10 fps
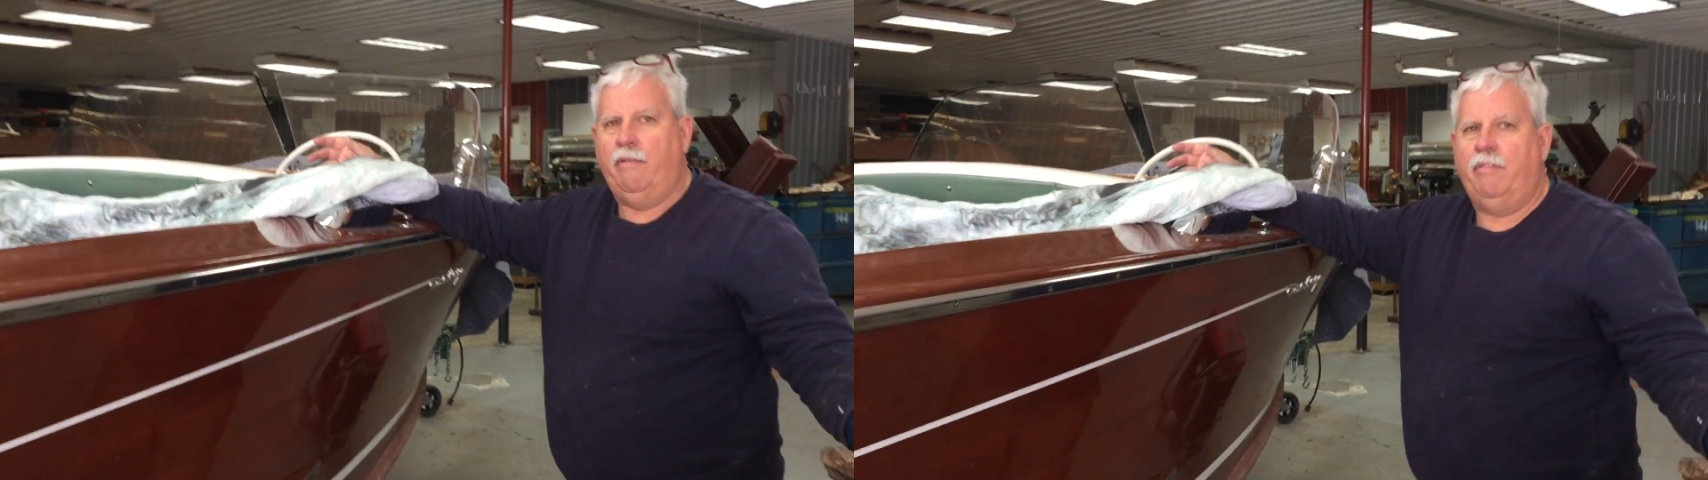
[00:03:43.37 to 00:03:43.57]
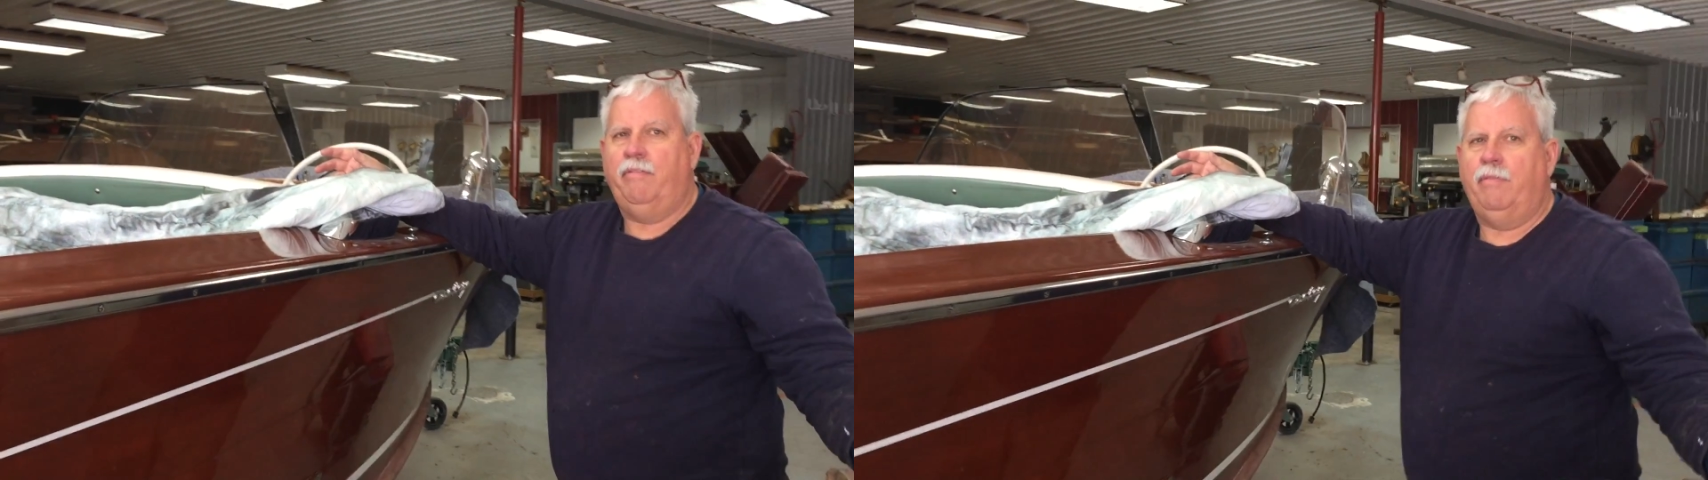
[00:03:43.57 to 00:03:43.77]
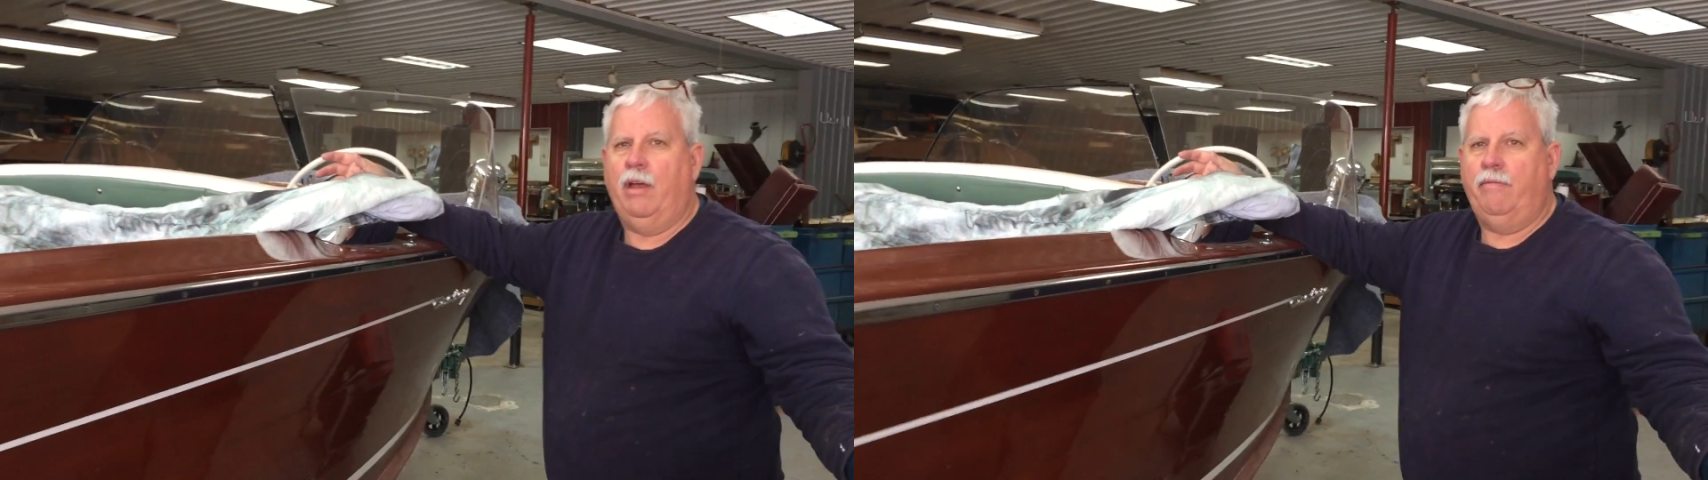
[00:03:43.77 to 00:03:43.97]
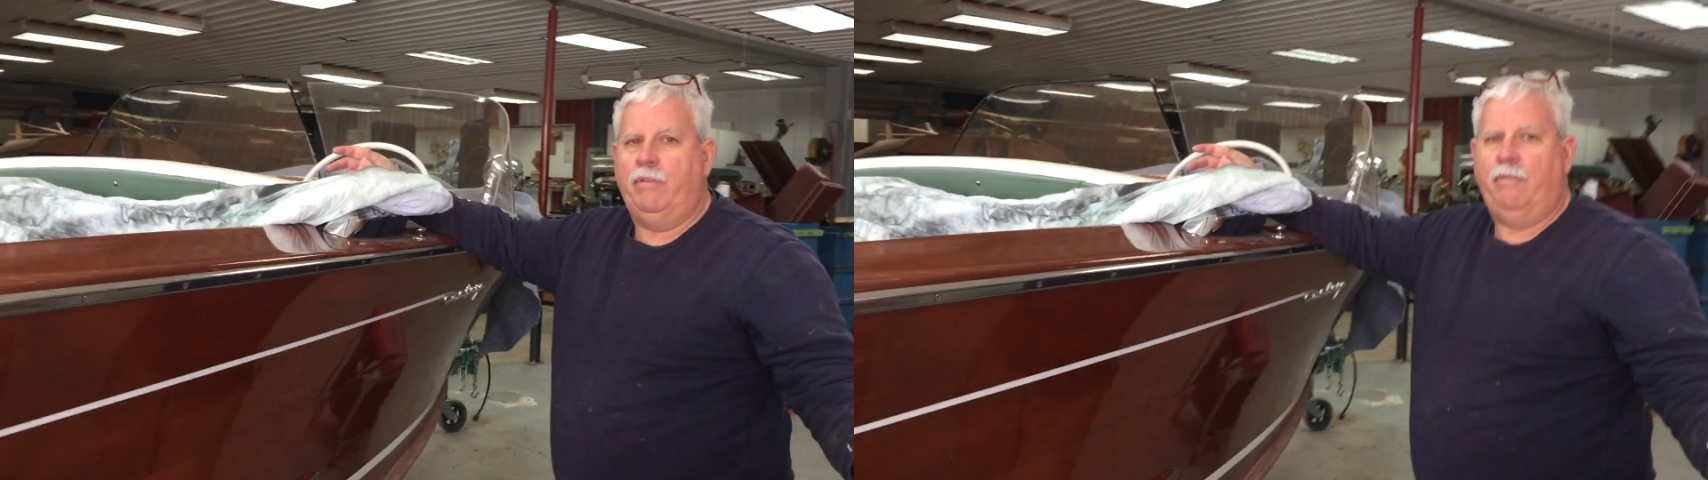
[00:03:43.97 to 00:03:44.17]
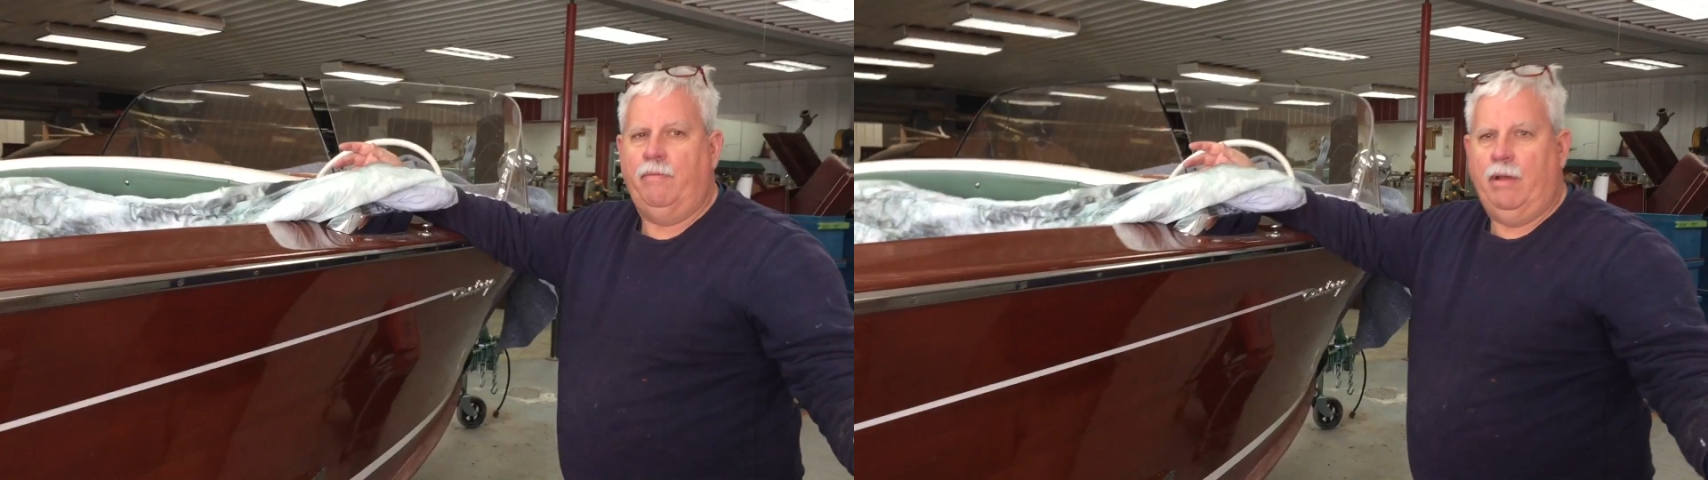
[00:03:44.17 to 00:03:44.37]
of
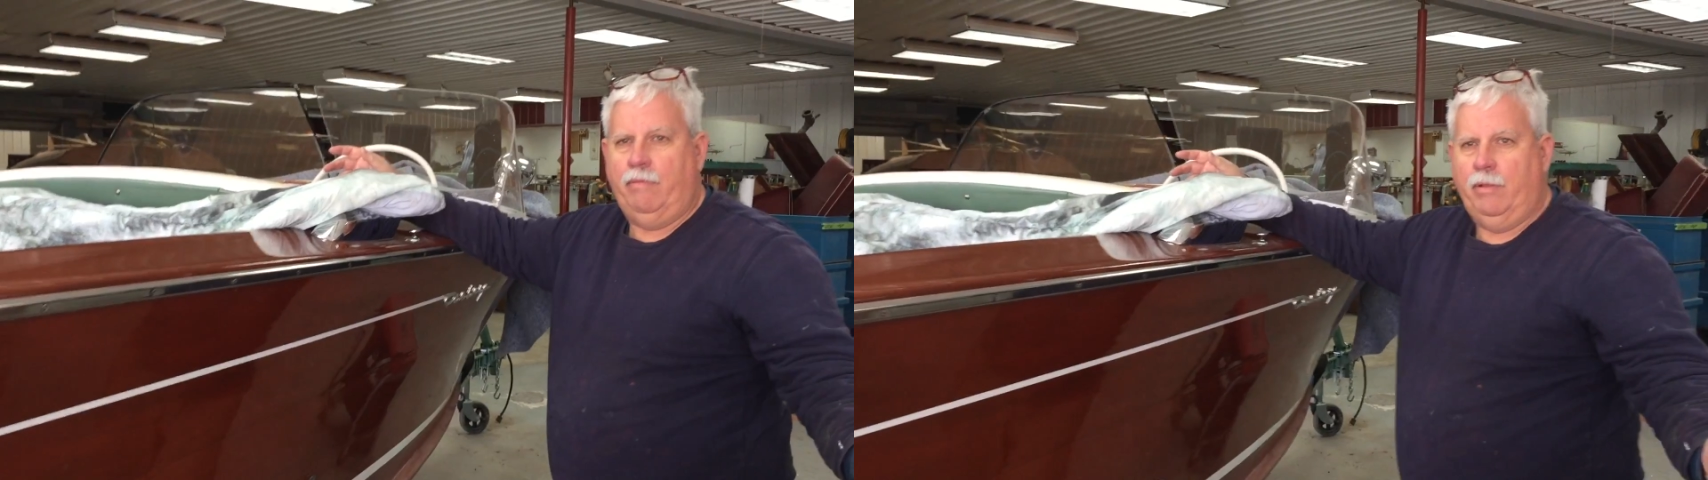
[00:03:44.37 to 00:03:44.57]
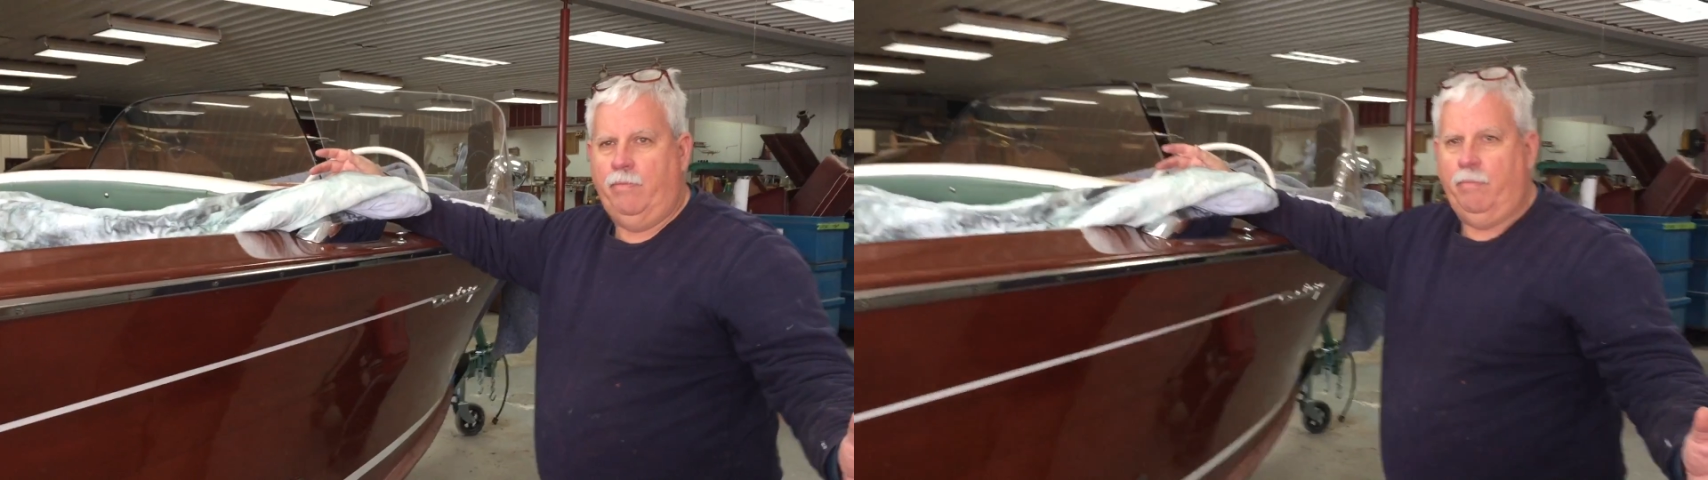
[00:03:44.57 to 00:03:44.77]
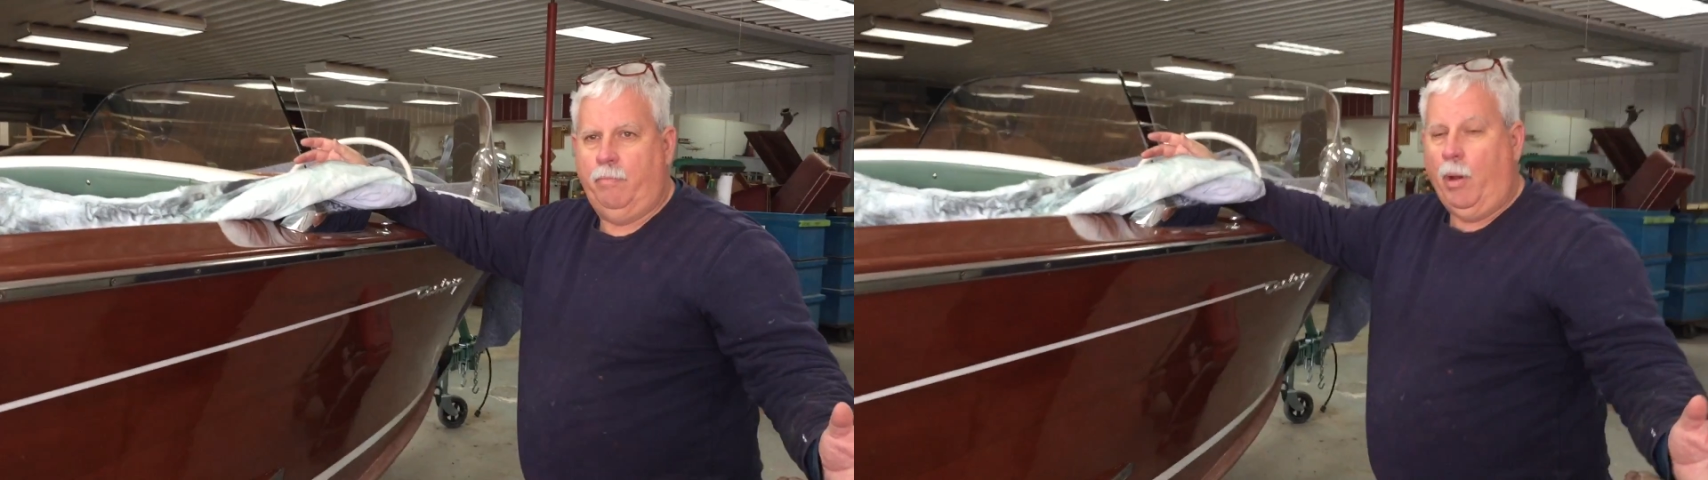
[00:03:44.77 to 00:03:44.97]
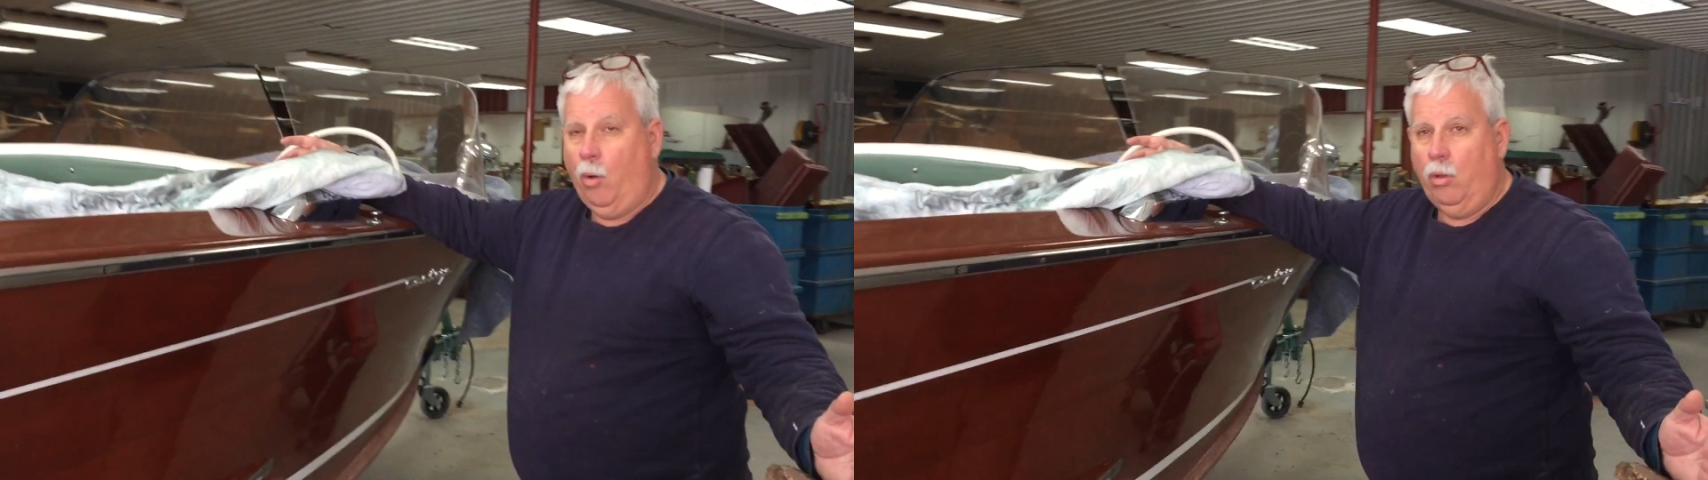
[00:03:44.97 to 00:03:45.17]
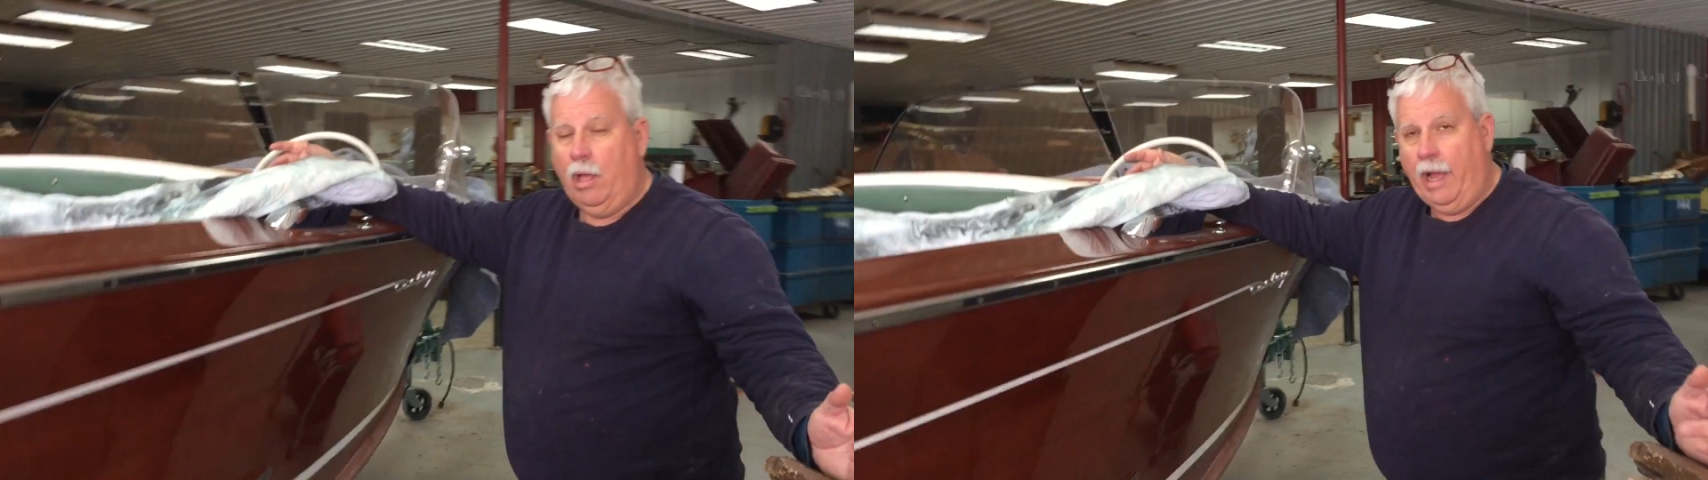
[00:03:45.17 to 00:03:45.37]
the pole,